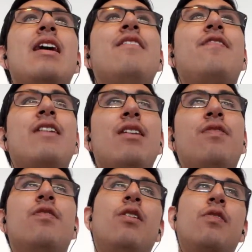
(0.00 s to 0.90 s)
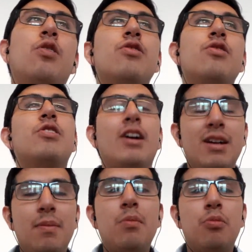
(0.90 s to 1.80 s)
if of course we're
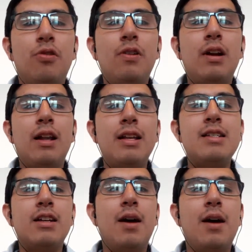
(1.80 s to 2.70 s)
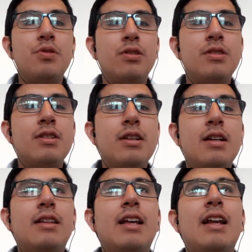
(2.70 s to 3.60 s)
talking about more realistic
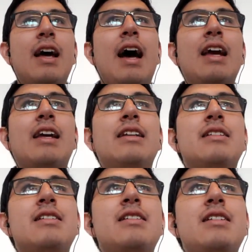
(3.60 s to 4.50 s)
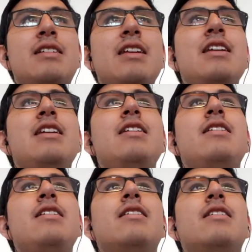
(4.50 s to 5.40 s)
options, then I can
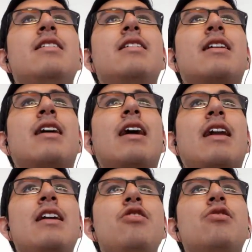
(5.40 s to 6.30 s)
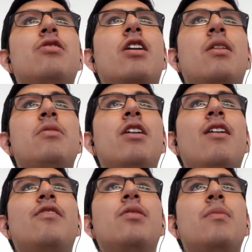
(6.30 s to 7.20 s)
see Carrillo
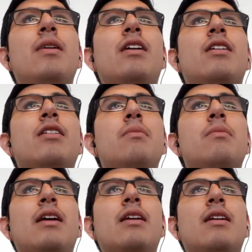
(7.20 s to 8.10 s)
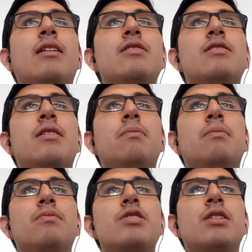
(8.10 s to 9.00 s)
coming off to make
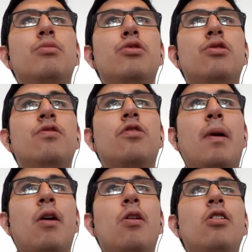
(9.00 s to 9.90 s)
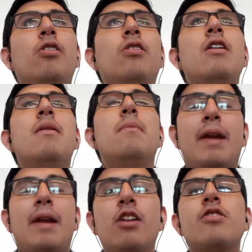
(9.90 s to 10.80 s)
some room for Paolo.
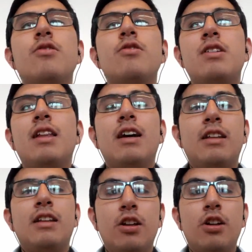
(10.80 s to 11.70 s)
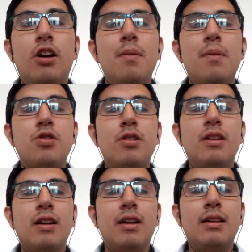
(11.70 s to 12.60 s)
But I can also see that the other option
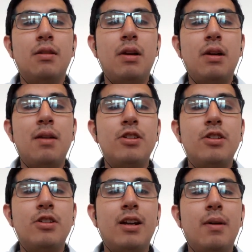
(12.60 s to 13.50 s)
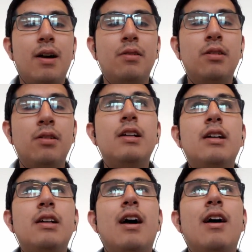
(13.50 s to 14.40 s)
that we had been talking about,
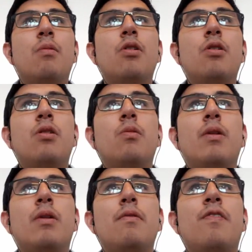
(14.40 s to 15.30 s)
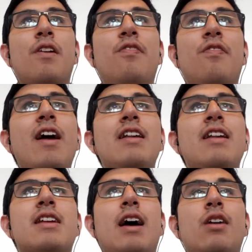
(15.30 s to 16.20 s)
where Farfan
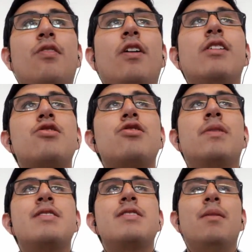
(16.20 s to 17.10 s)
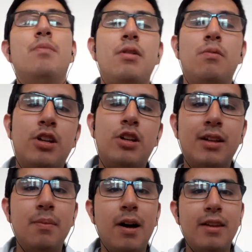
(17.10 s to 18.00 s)
is kind of our super sub. We
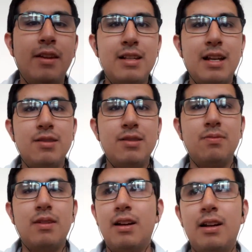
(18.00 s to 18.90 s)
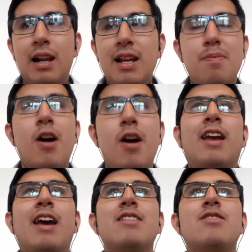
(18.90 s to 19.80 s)
talked about this last
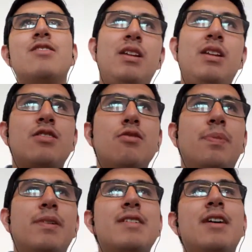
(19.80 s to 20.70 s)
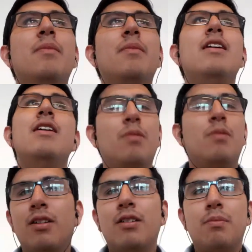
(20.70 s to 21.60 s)
podcast too. We need a super sub.
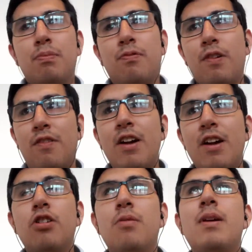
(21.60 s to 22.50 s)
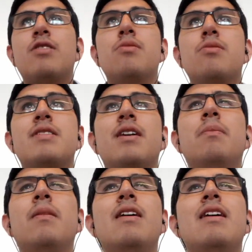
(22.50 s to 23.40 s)
Well, Farfan could be our super
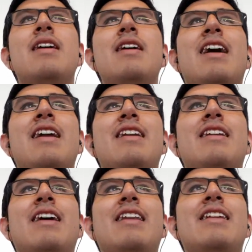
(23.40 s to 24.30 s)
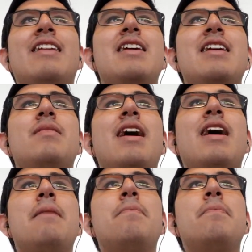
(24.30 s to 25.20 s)
sub, and at the same
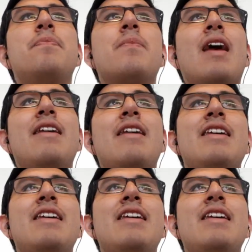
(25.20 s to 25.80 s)
time, I